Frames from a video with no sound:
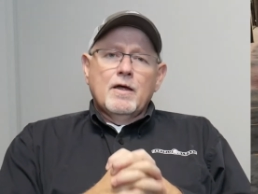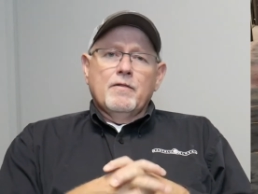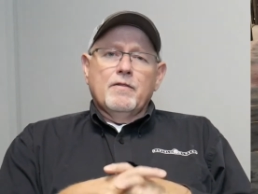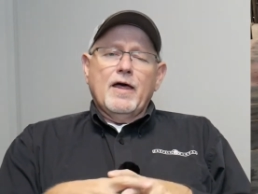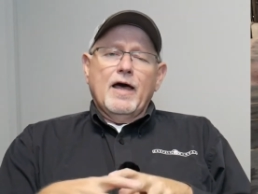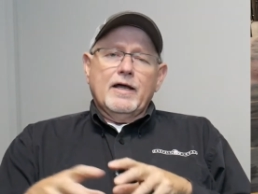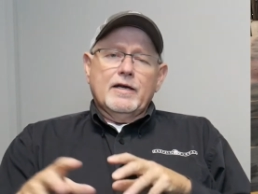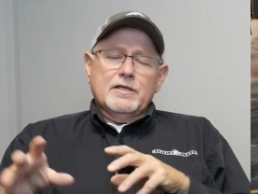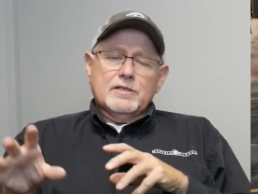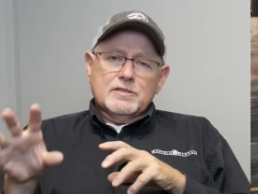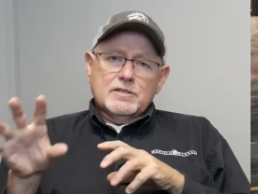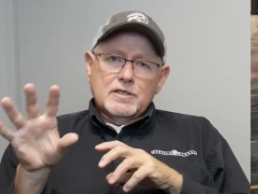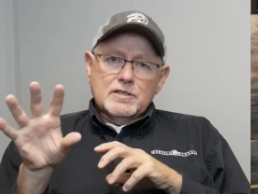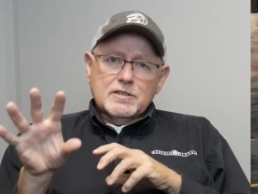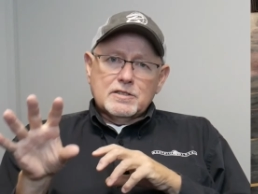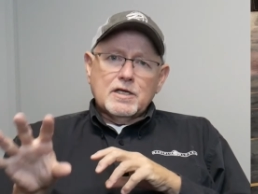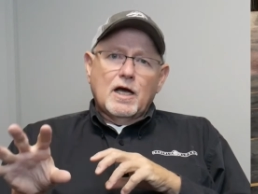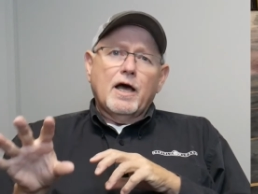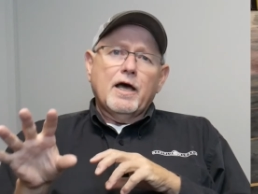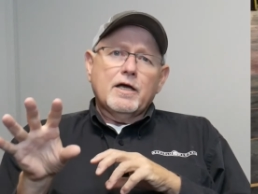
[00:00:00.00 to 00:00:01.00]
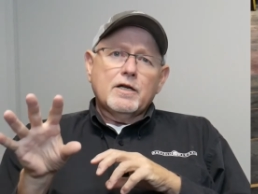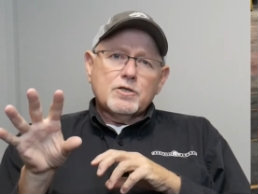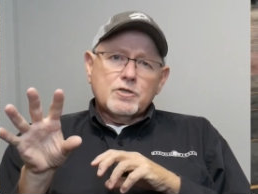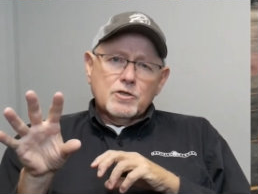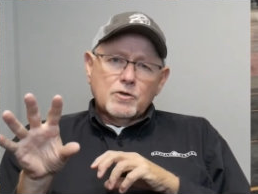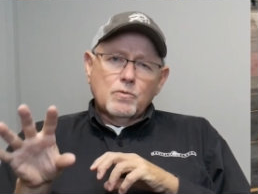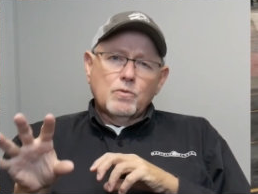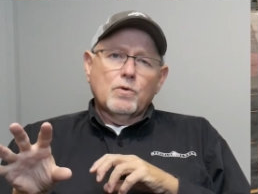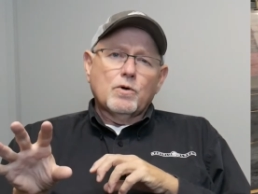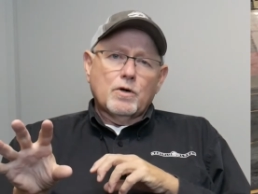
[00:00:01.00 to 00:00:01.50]
that is designed
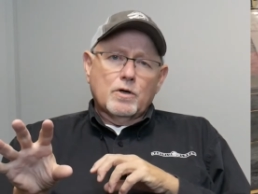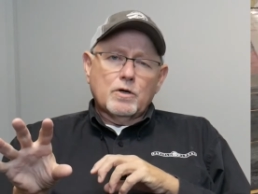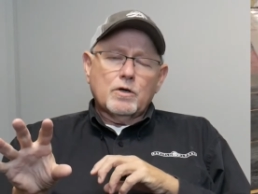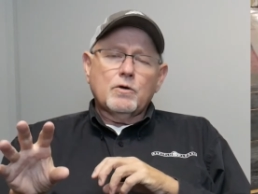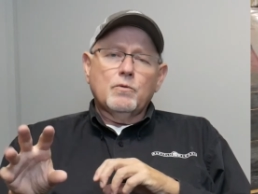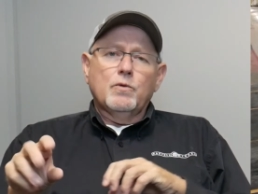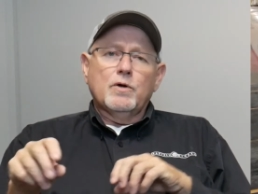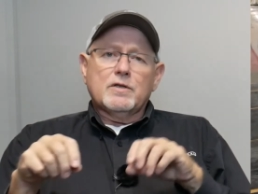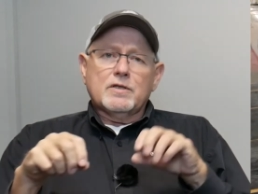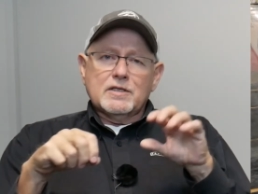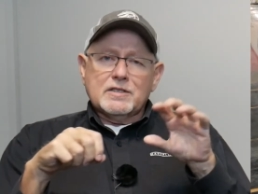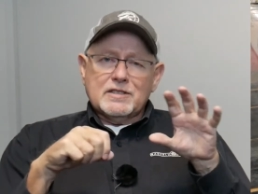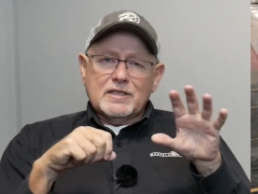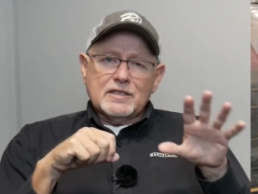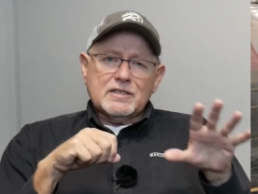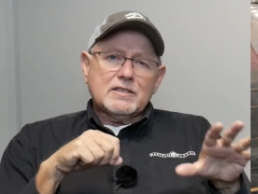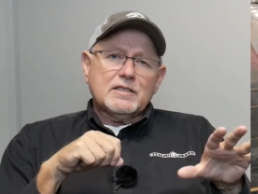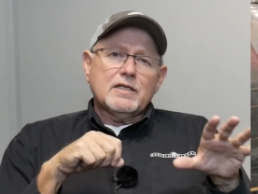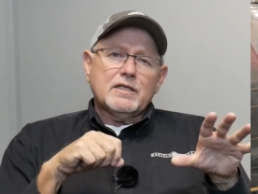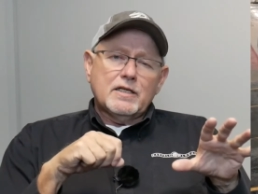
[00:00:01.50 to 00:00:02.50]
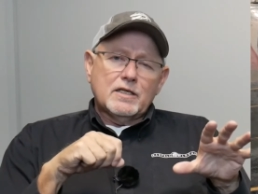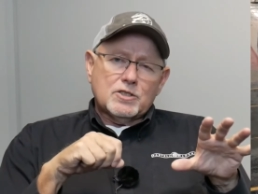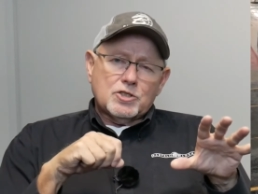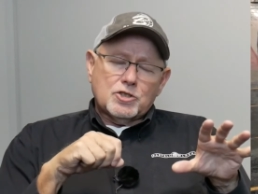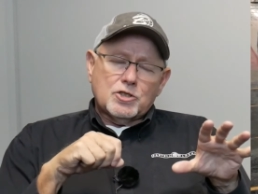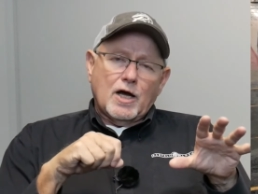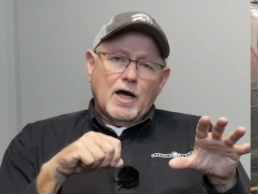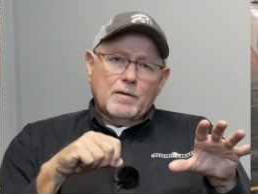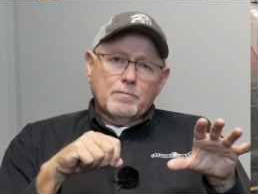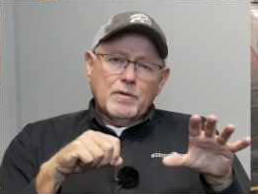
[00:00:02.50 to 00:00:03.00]
to work with the 16-inch
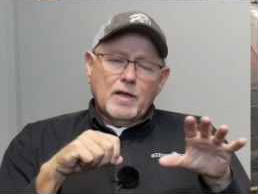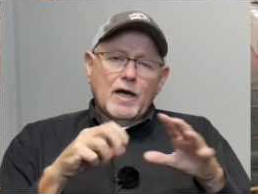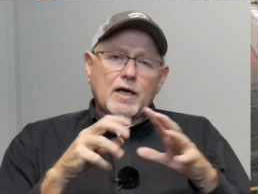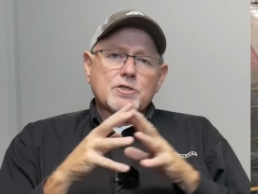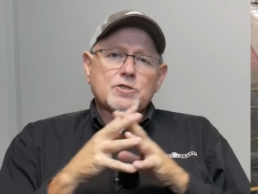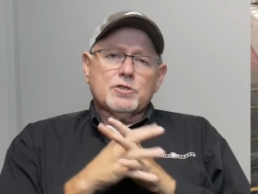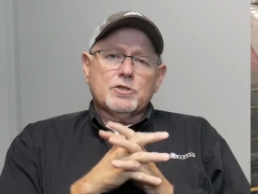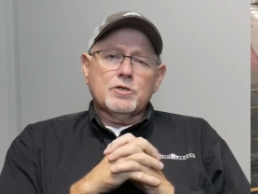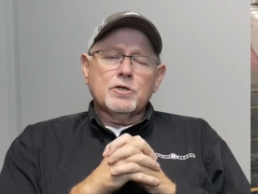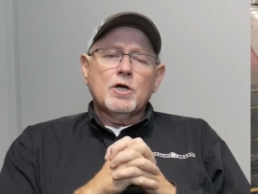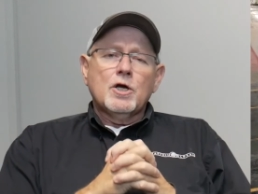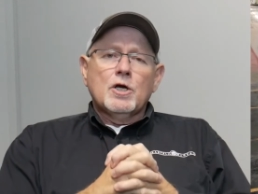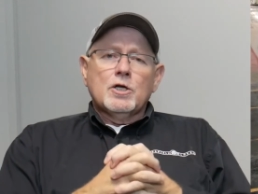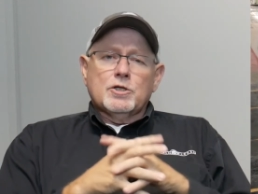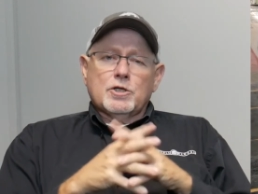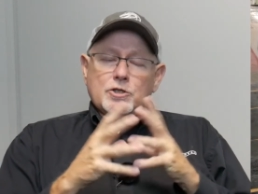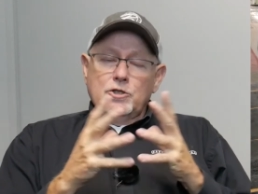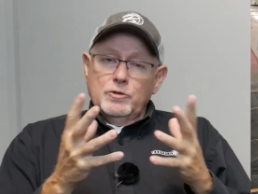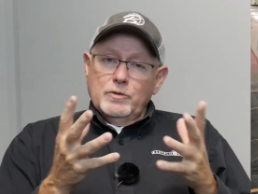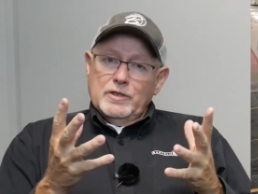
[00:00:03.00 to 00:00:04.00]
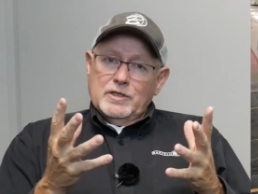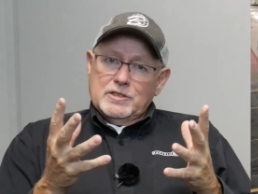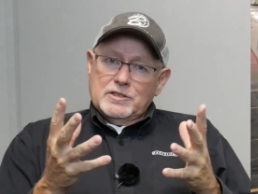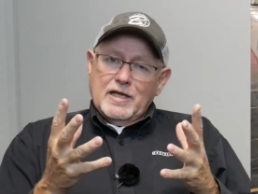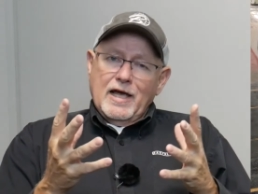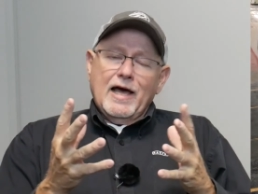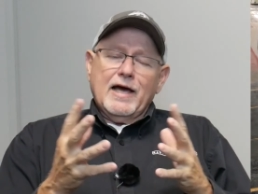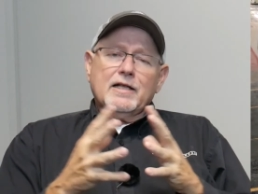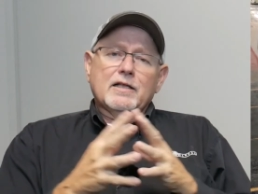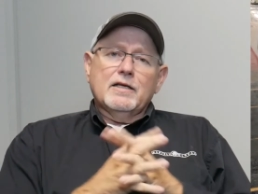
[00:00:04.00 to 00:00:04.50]
Shotblaster to do
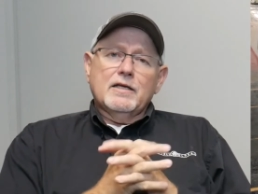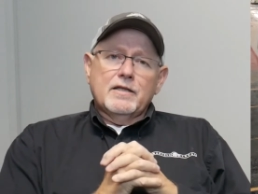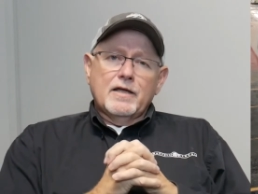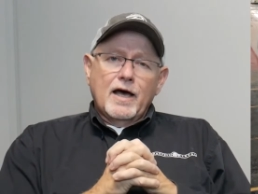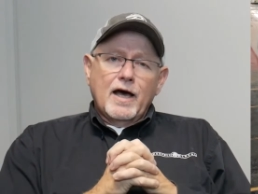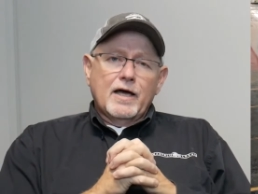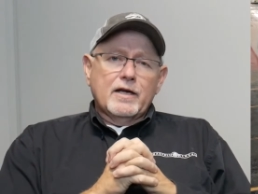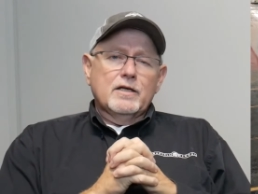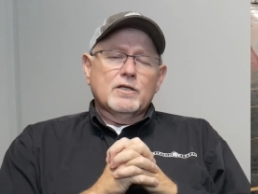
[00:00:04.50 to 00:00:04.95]
exactly that.